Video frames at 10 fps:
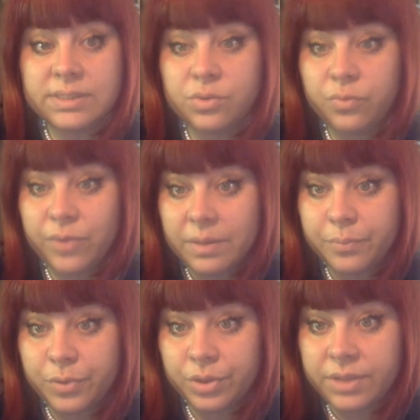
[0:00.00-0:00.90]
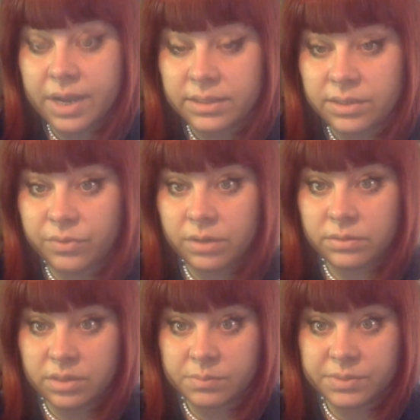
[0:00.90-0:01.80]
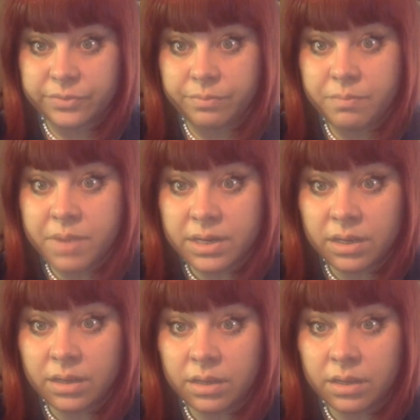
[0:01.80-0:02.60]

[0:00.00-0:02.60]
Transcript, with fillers: still very productive in terms of money,